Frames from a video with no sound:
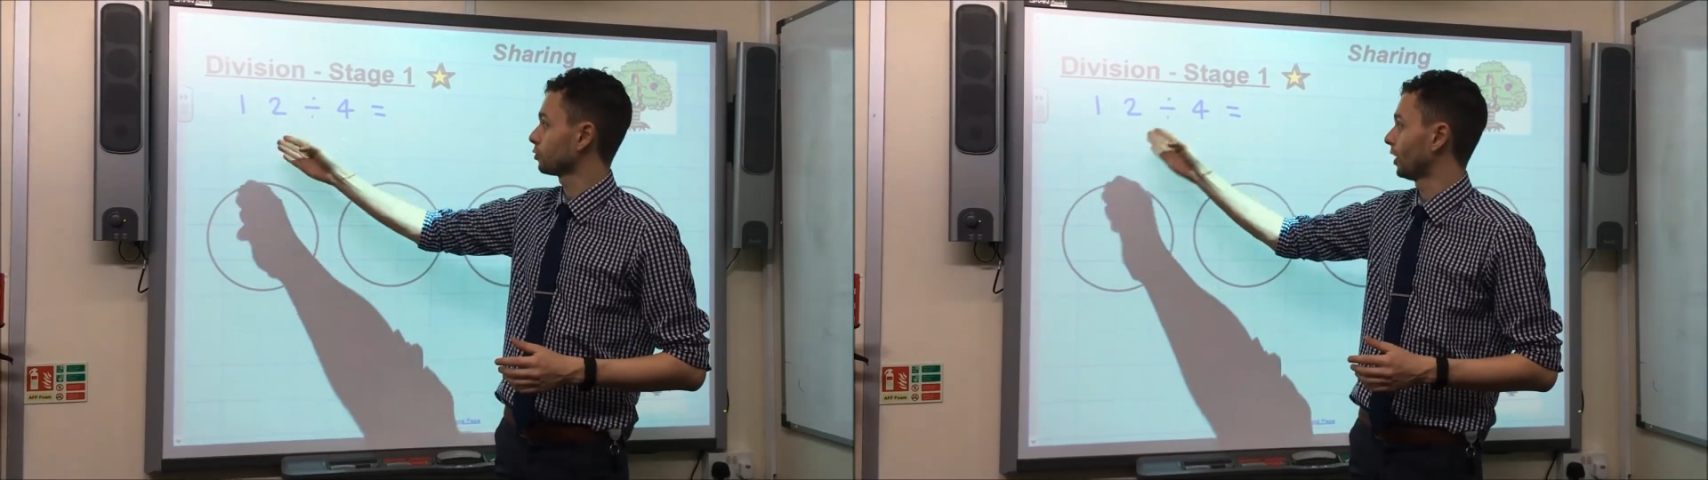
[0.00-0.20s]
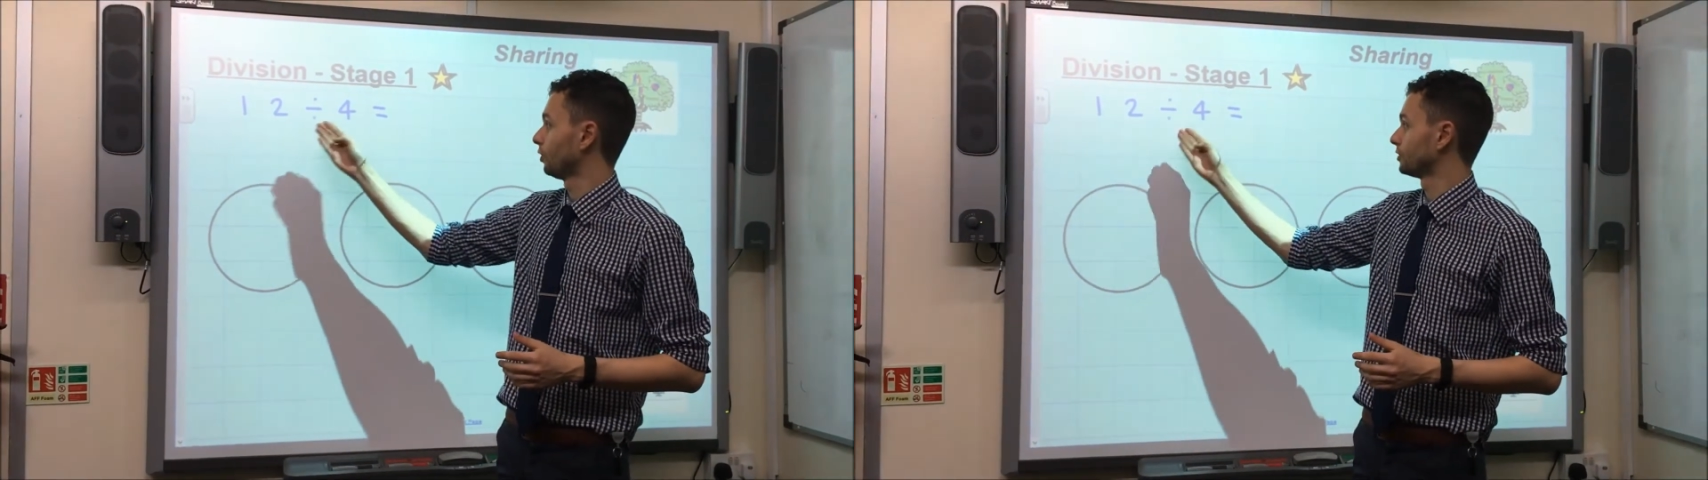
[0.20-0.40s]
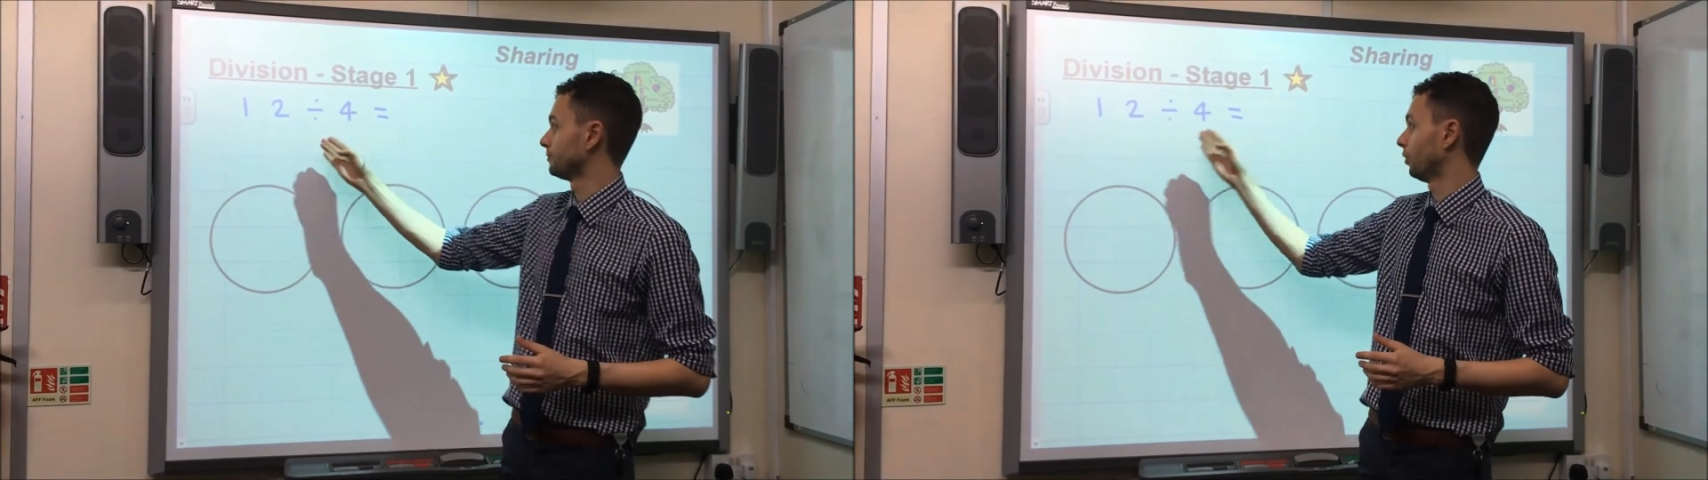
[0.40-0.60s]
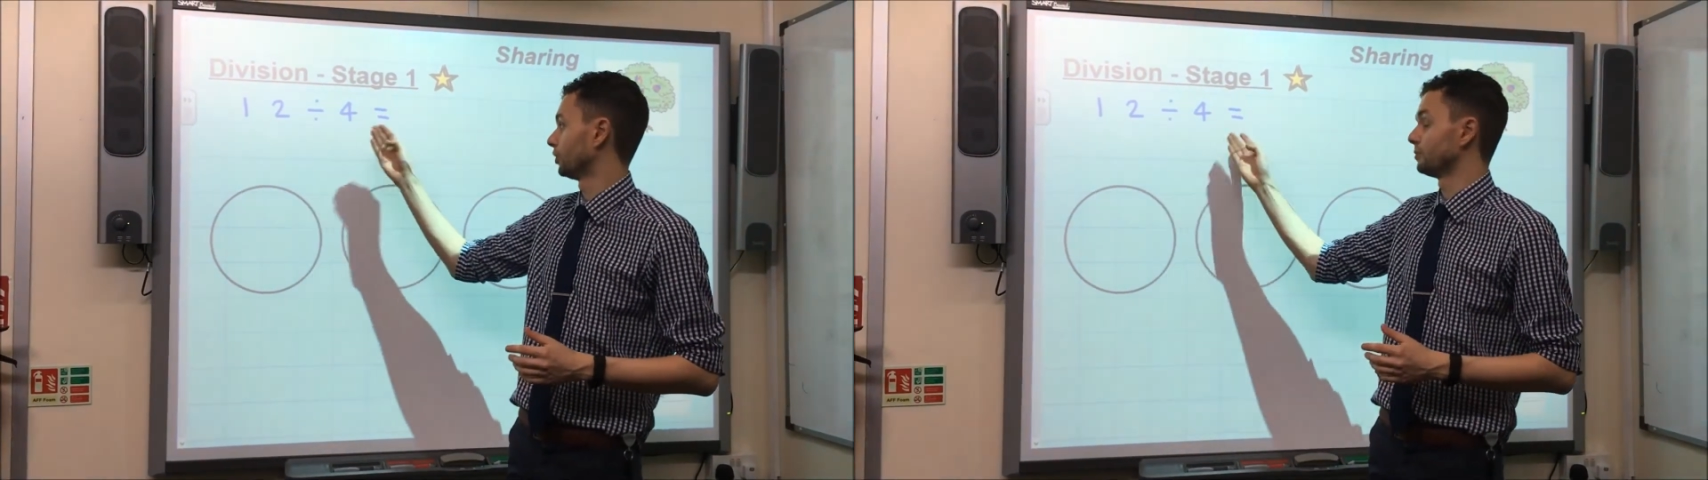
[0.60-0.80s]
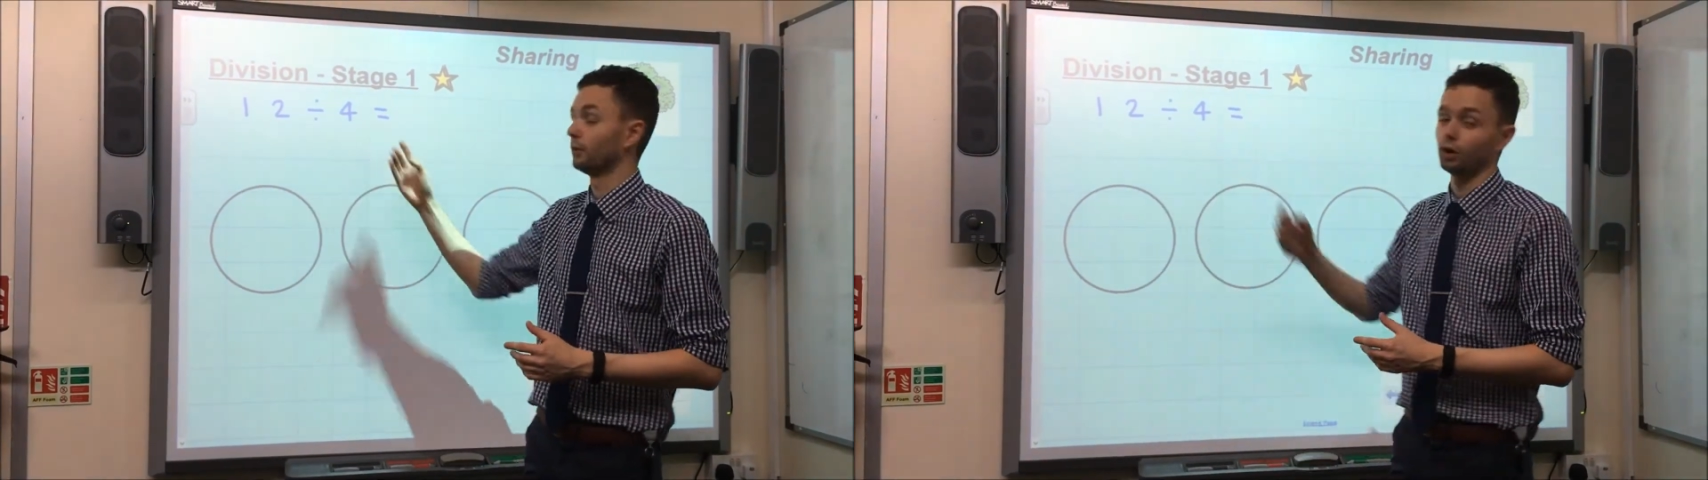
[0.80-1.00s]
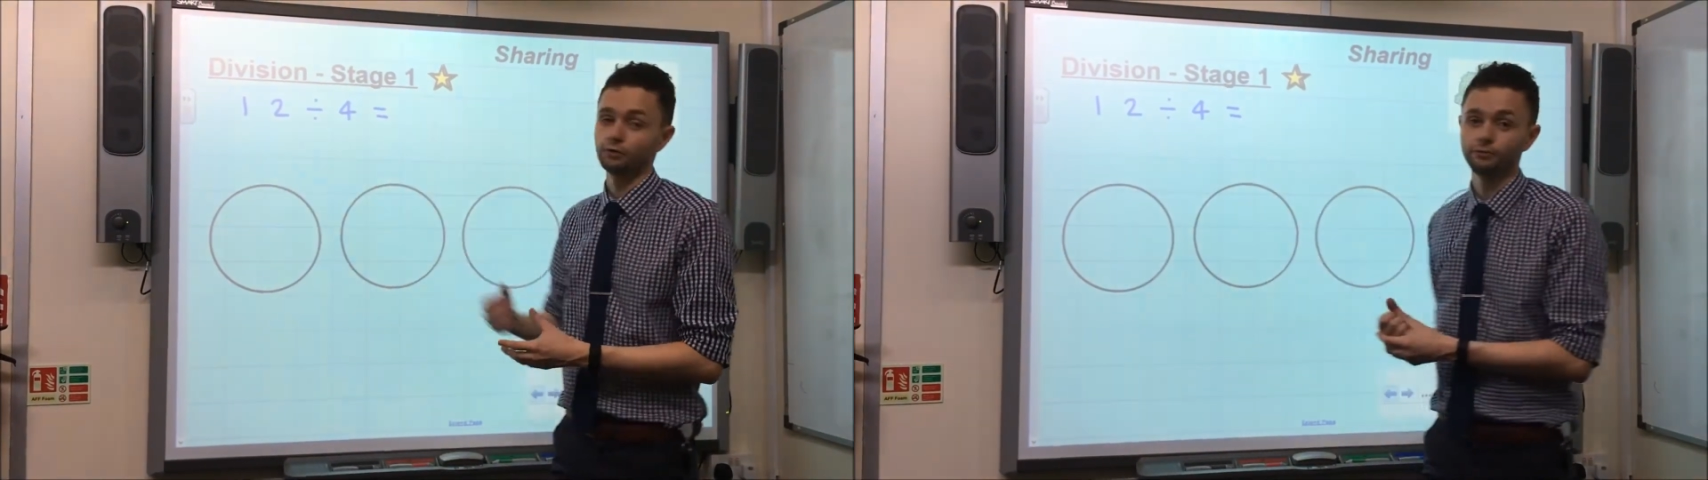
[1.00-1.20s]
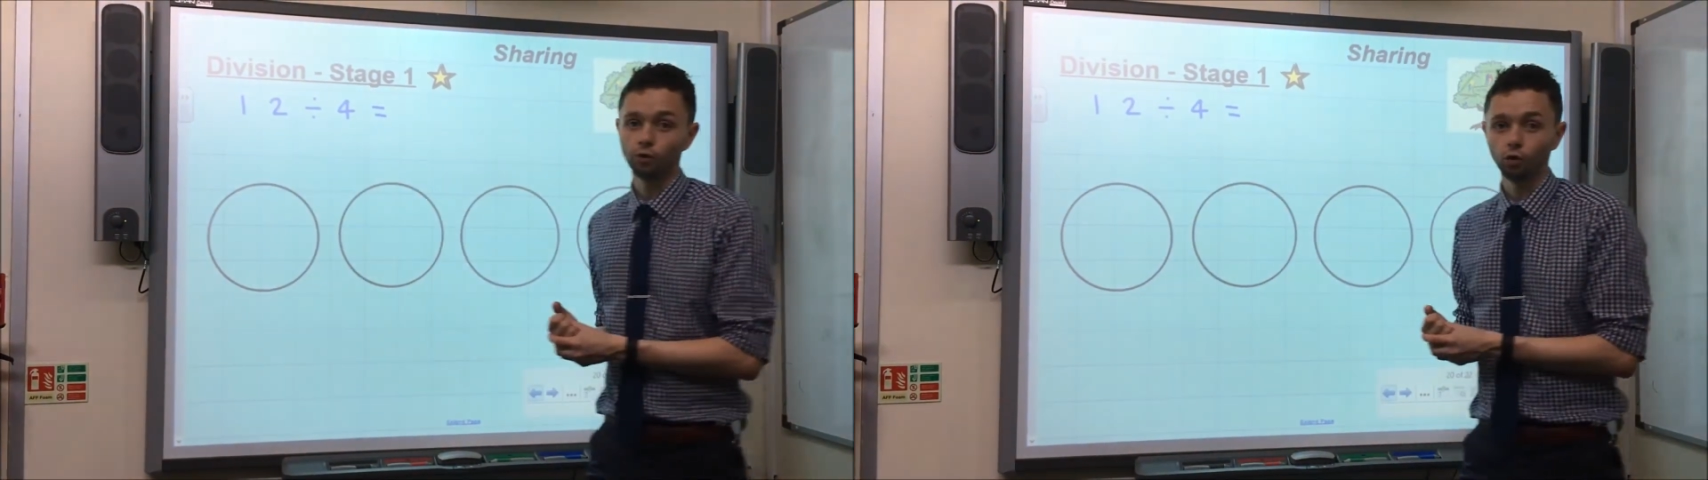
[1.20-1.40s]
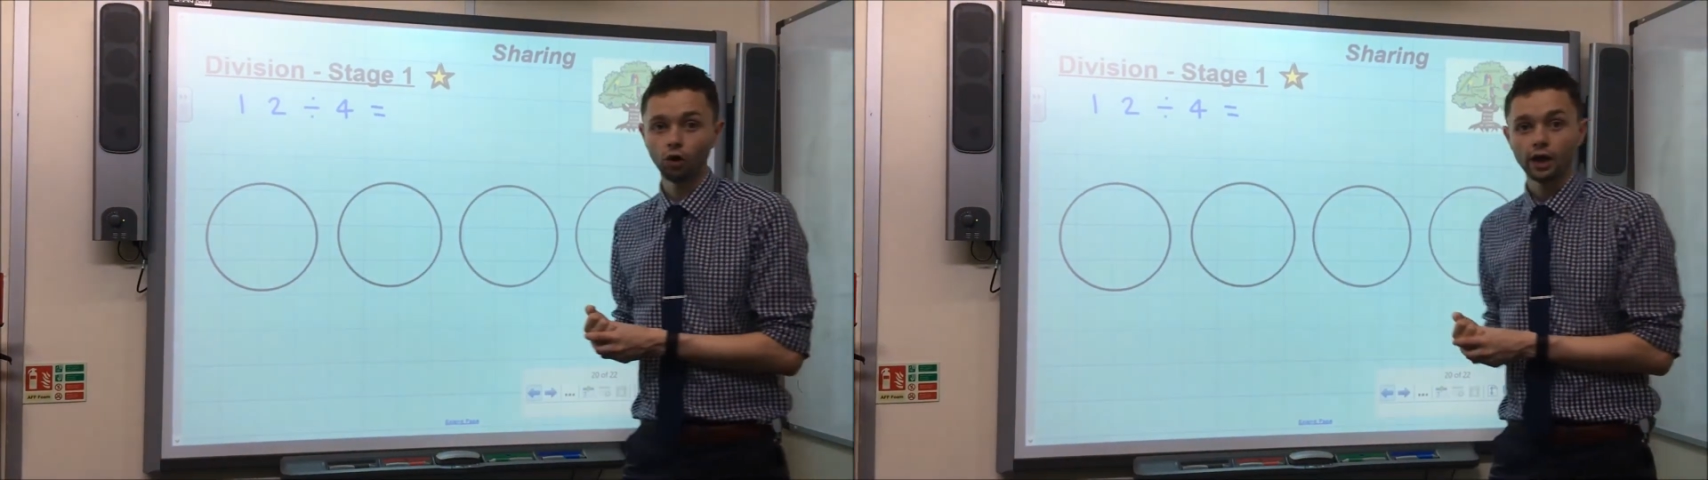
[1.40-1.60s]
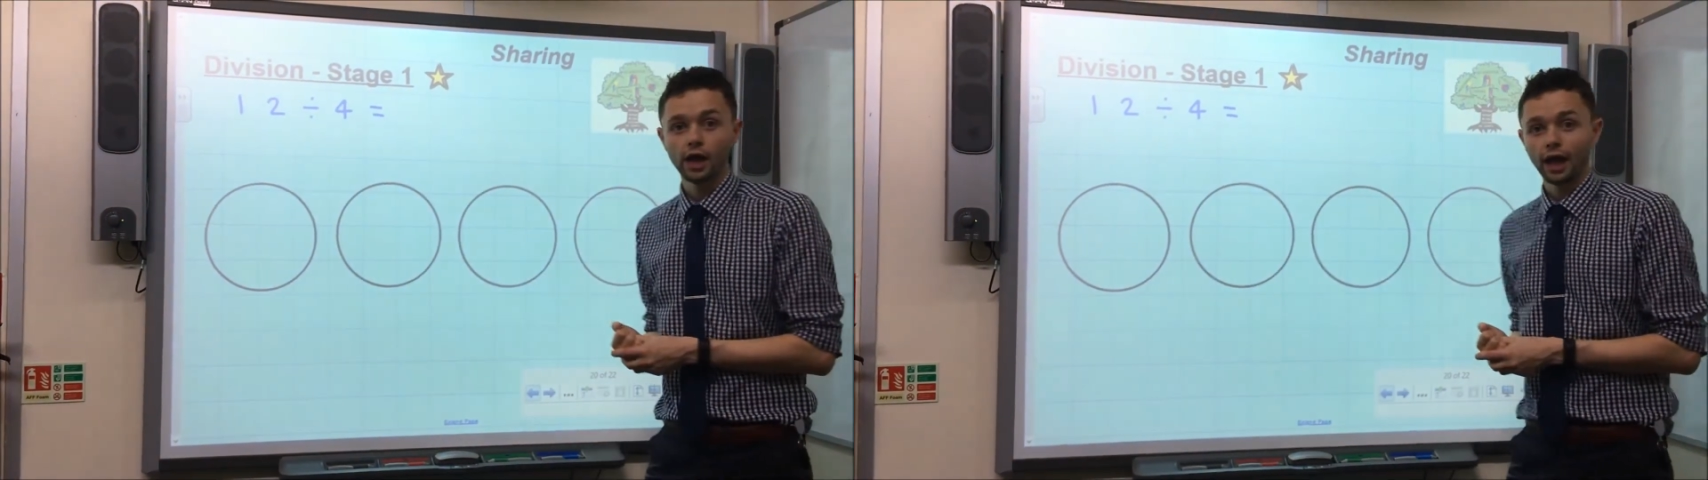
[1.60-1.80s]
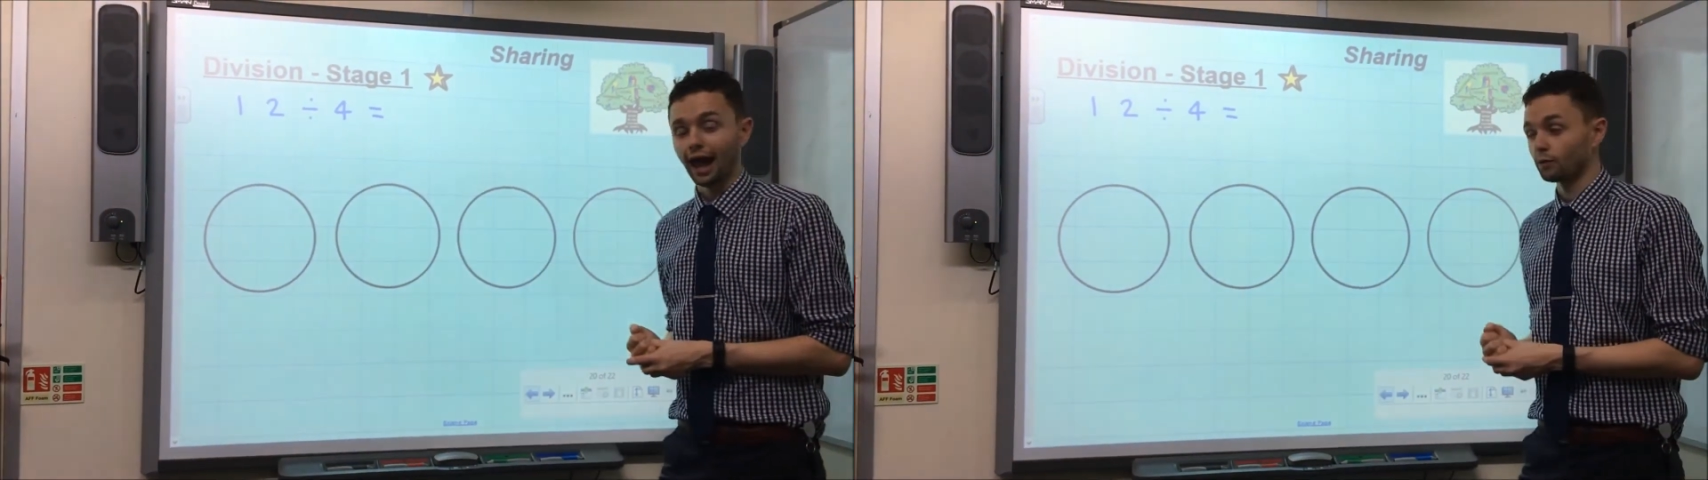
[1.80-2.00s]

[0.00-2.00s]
12 divided by 4.